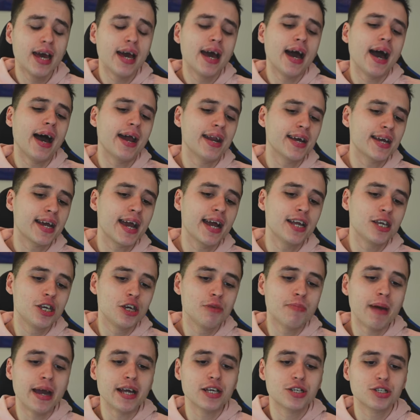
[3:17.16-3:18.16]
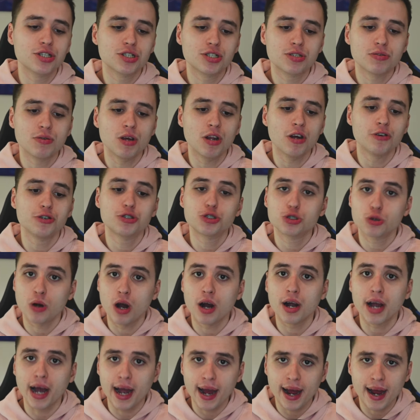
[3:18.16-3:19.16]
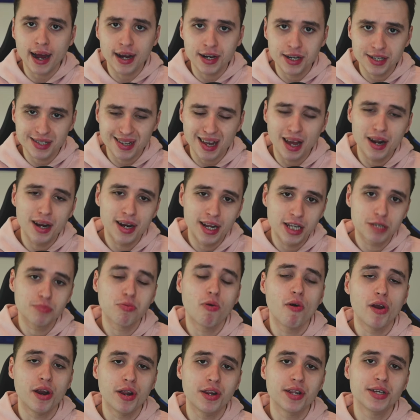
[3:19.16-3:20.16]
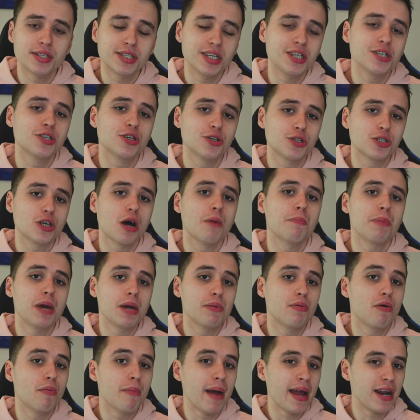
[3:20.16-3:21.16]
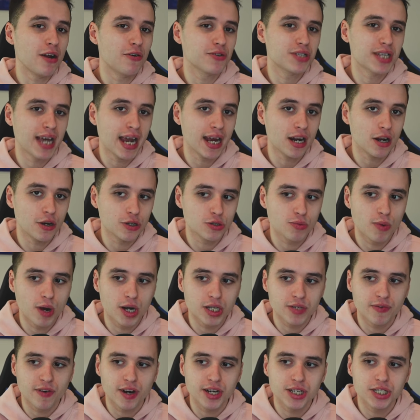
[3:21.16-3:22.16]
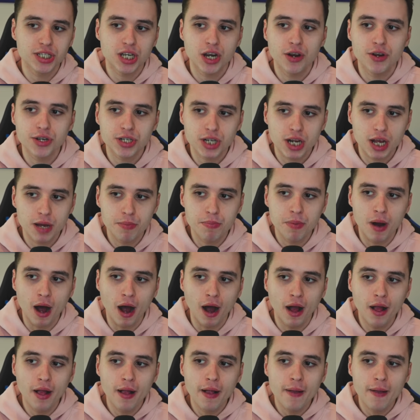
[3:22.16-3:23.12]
And again, you may just, shrug. I understand at this point of the season, some people may not take those words very seriously, but